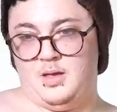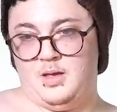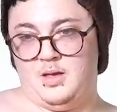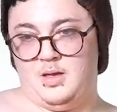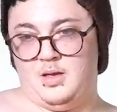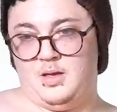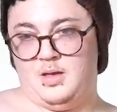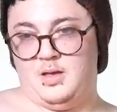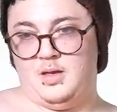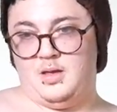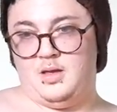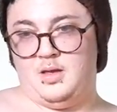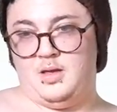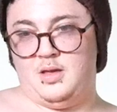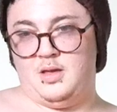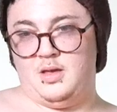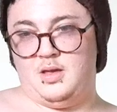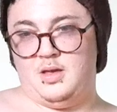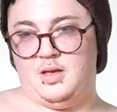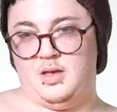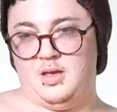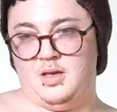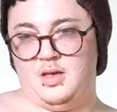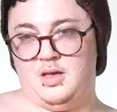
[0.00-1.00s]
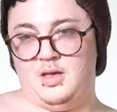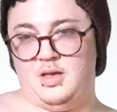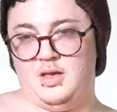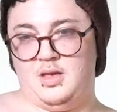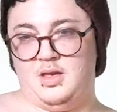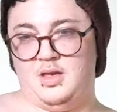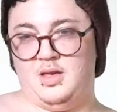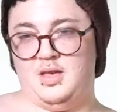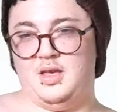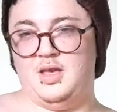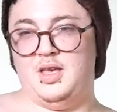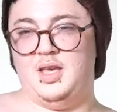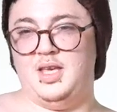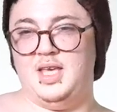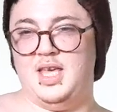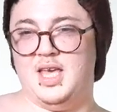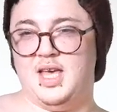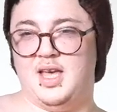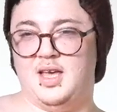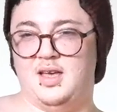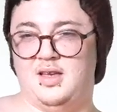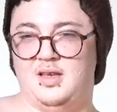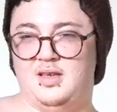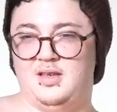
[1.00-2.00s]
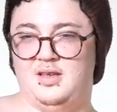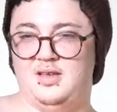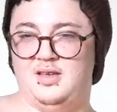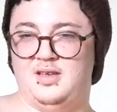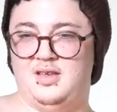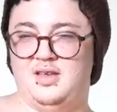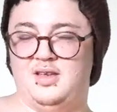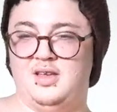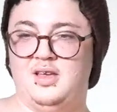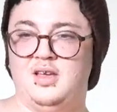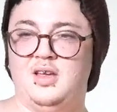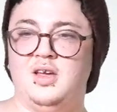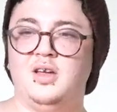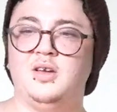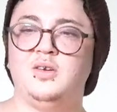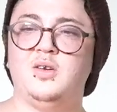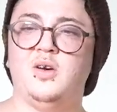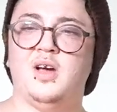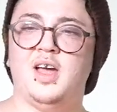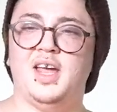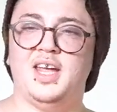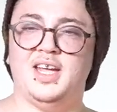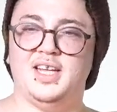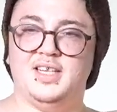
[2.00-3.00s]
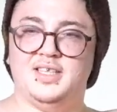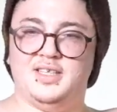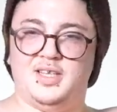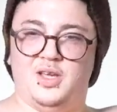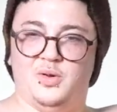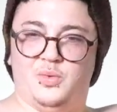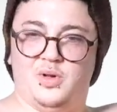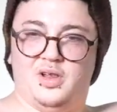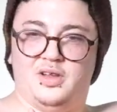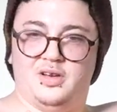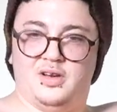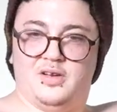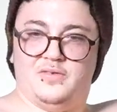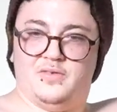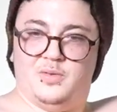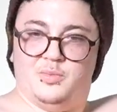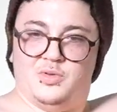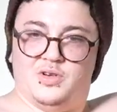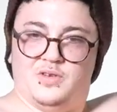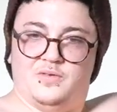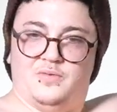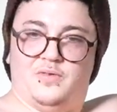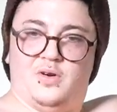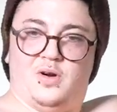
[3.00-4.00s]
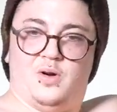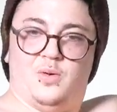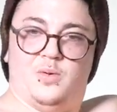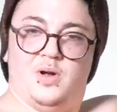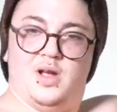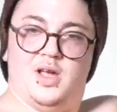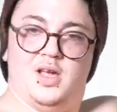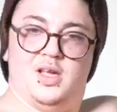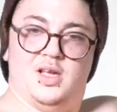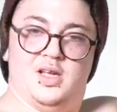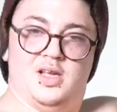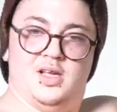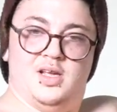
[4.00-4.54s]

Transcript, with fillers: can you see well enough from there? Do you yeah. want me to move it? No, I can see it well enough far away.